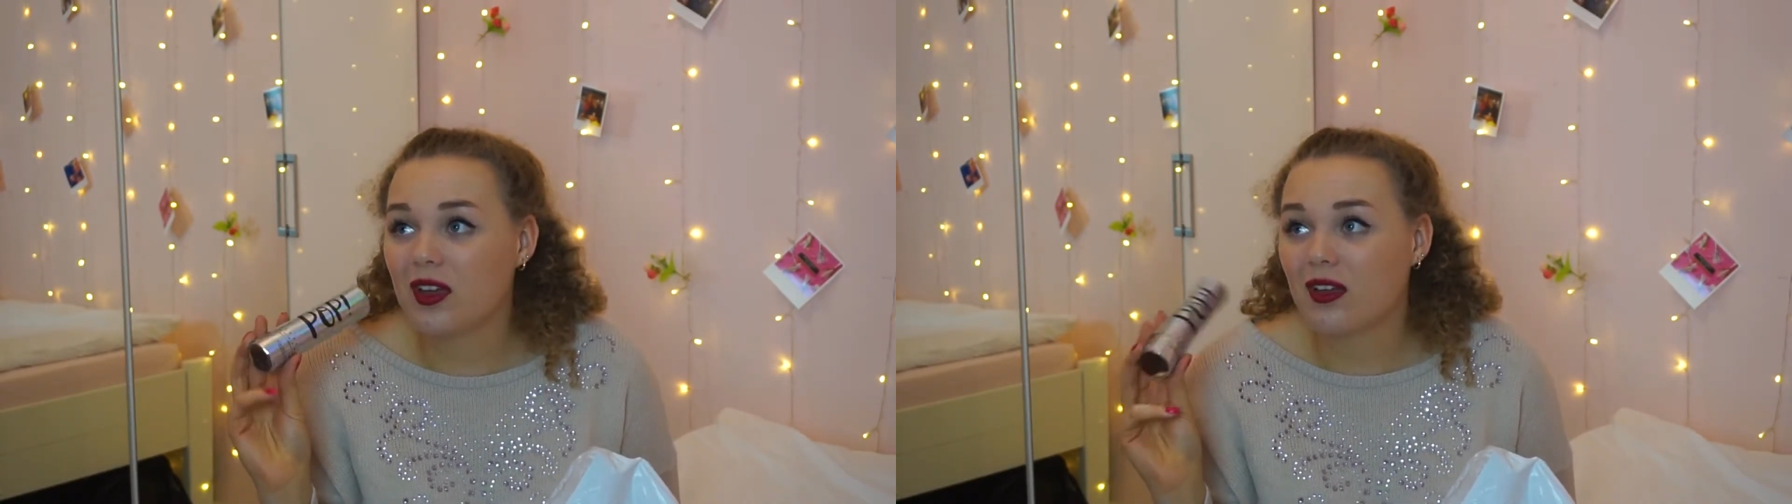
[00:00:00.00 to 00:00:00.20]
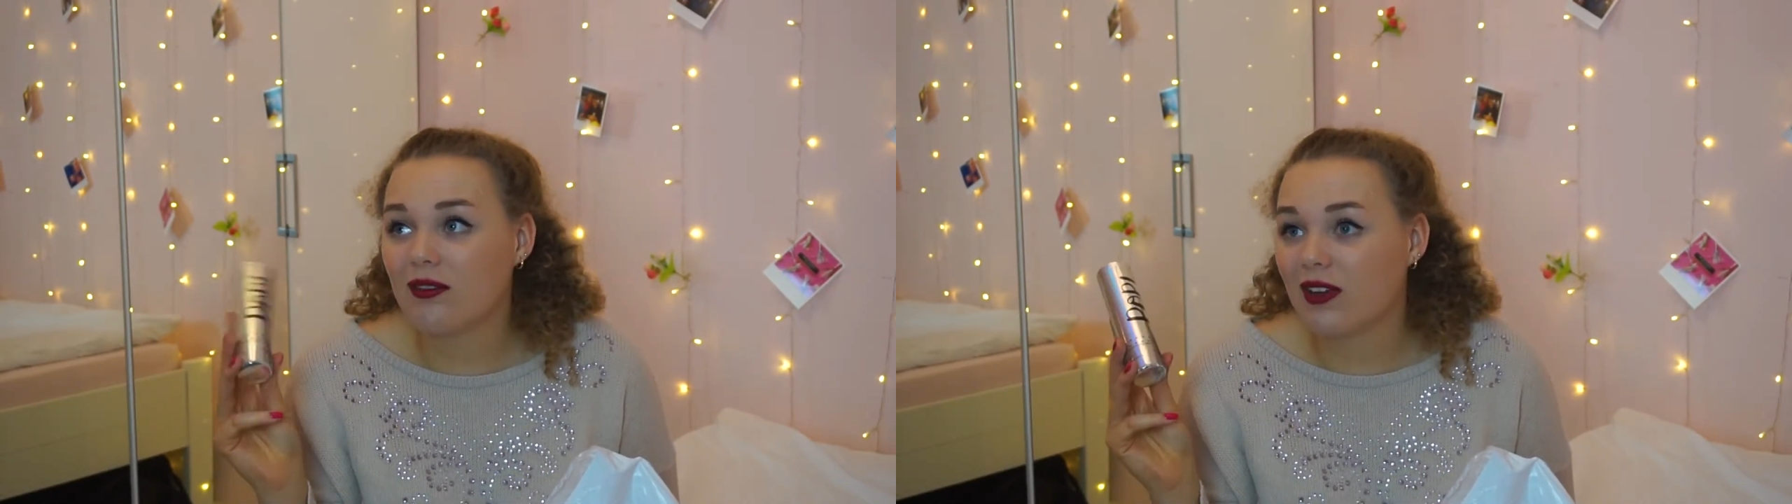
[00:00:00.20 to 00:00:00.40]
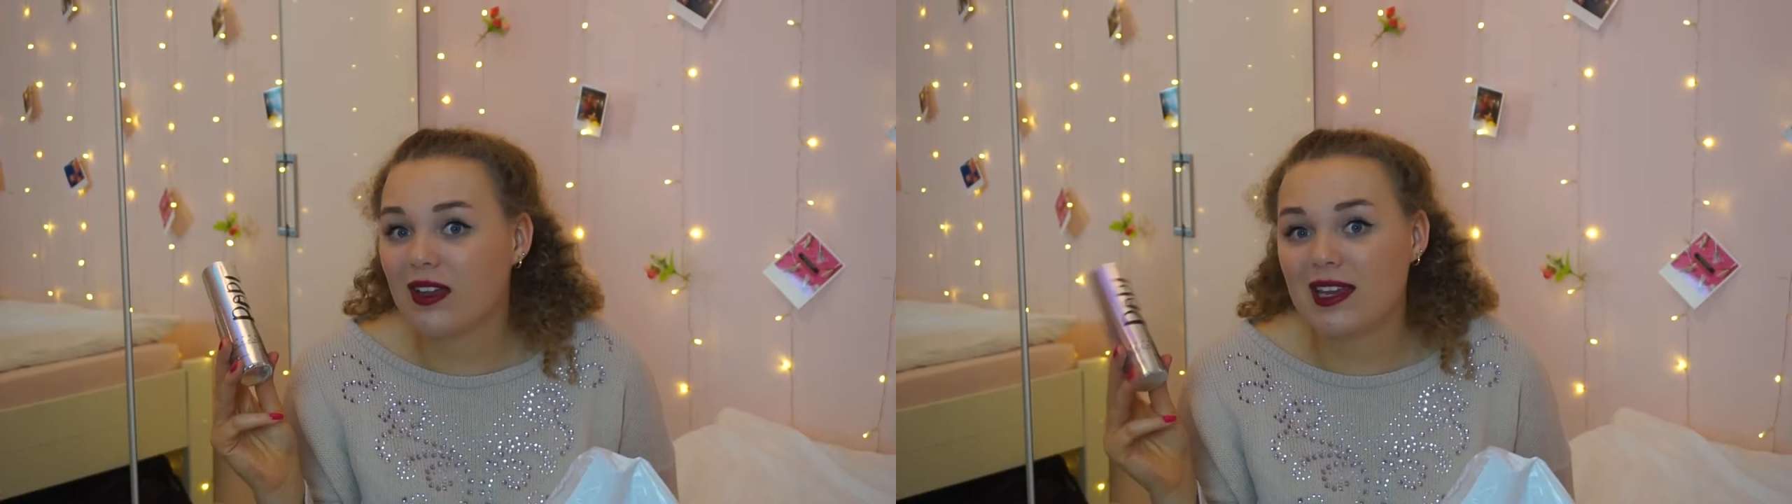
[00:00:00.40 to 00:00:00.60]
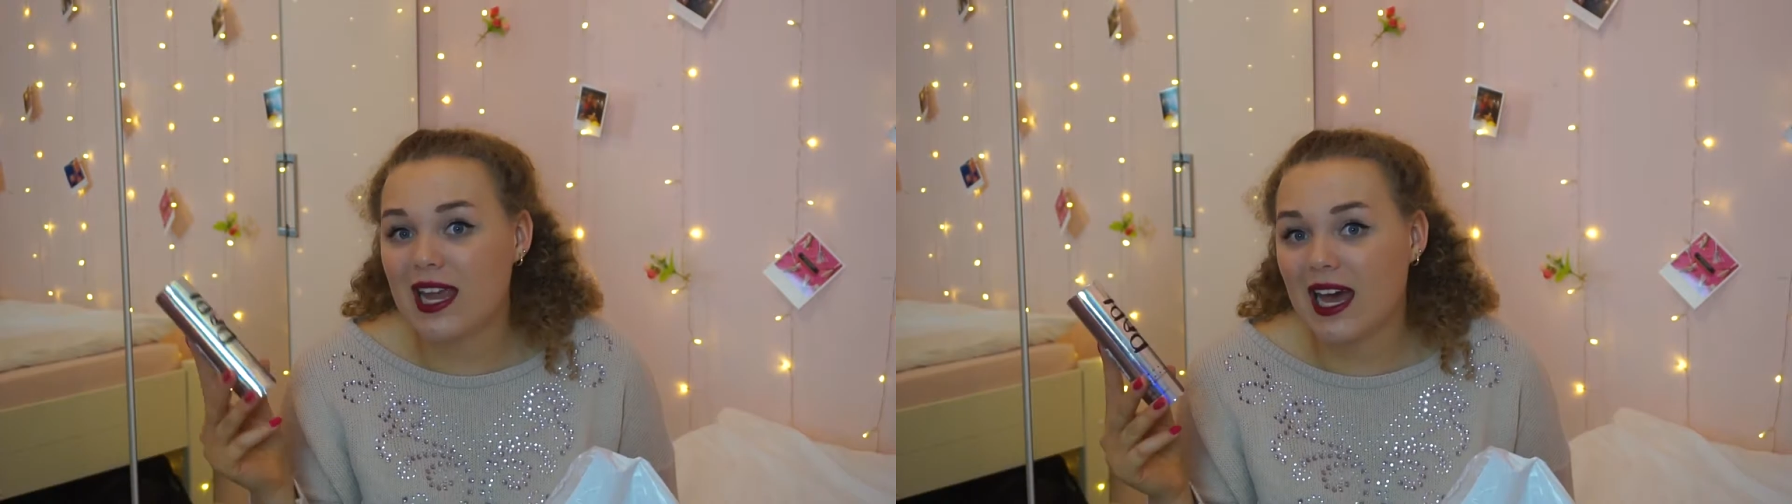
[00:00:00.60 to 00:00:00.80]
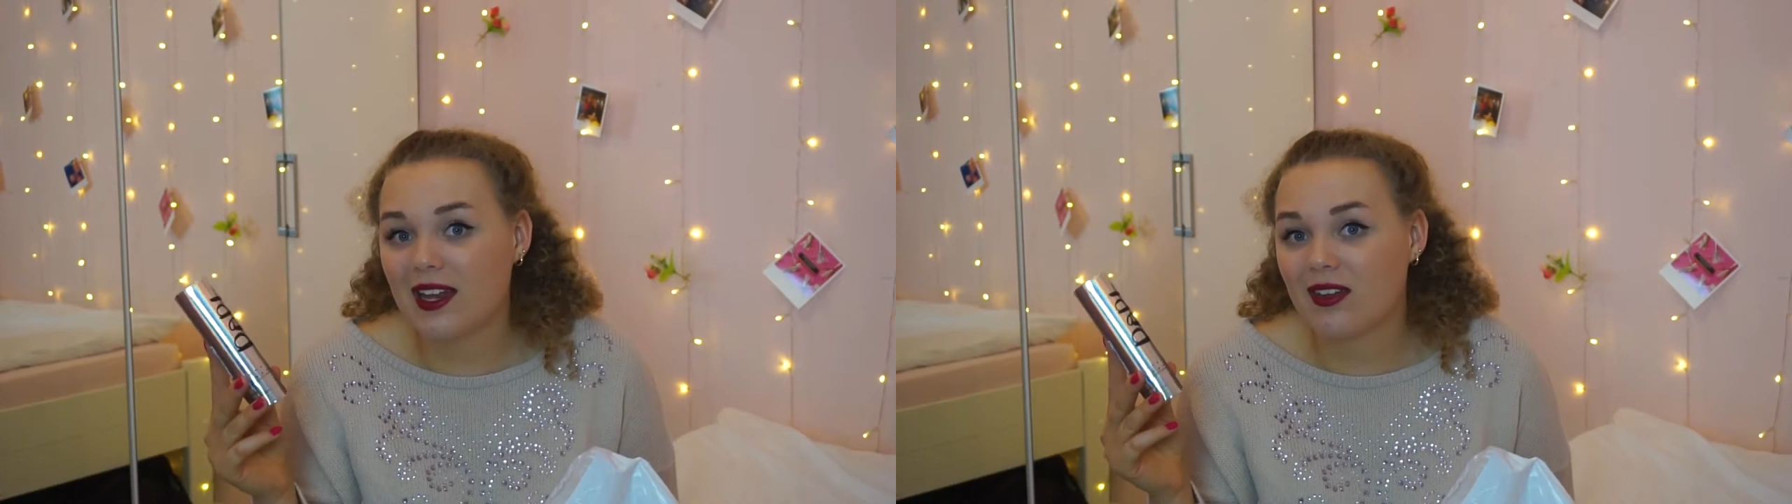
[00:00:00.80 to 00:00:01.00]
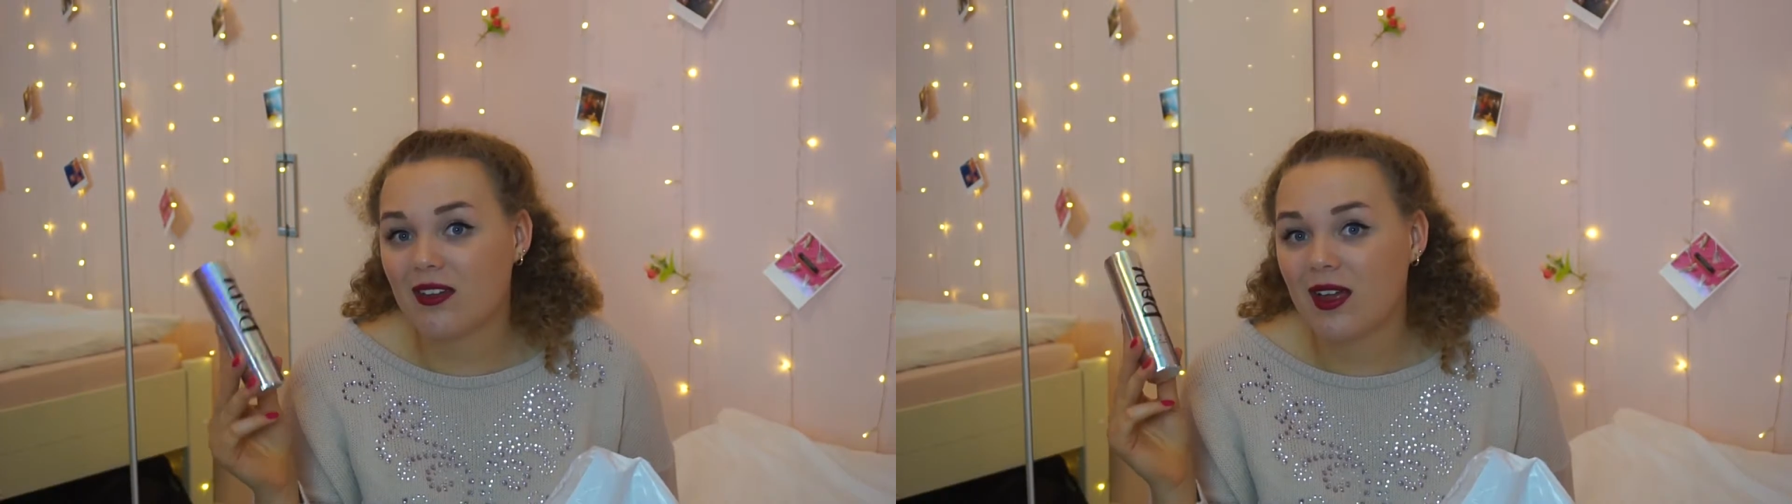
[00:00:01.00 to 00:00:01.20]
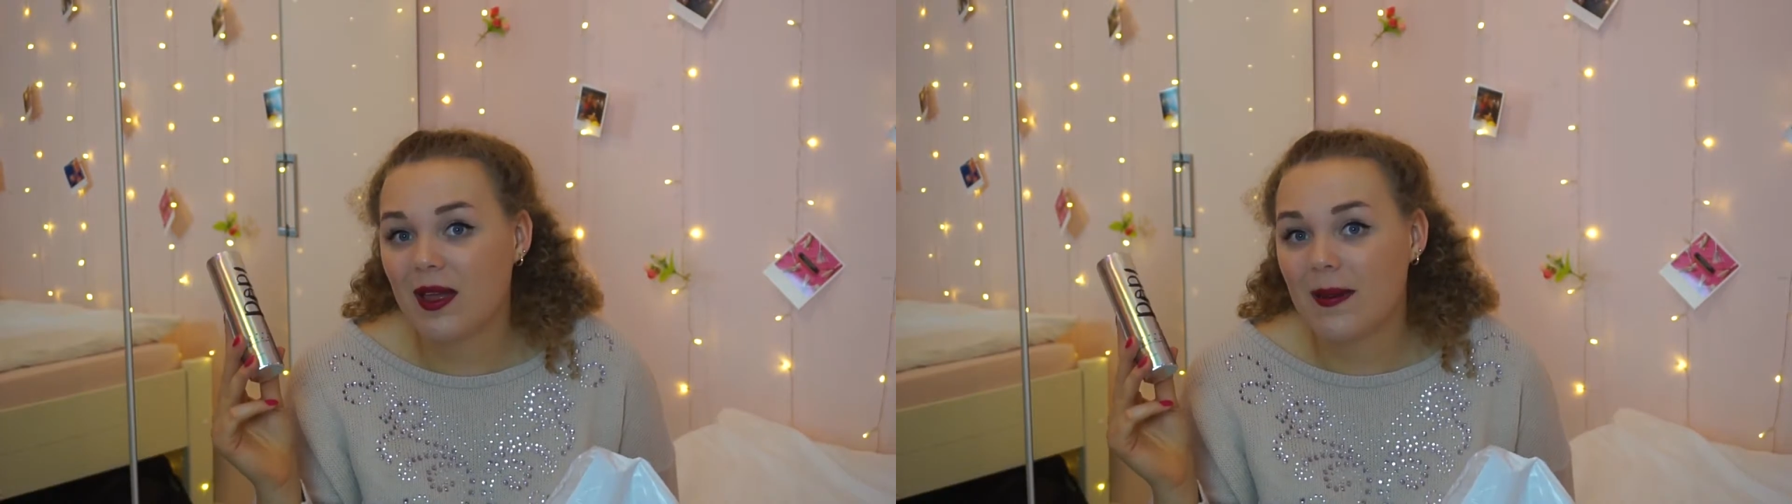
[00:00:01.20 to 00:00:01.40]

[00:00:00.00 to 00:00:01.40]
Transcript: a confetti cannon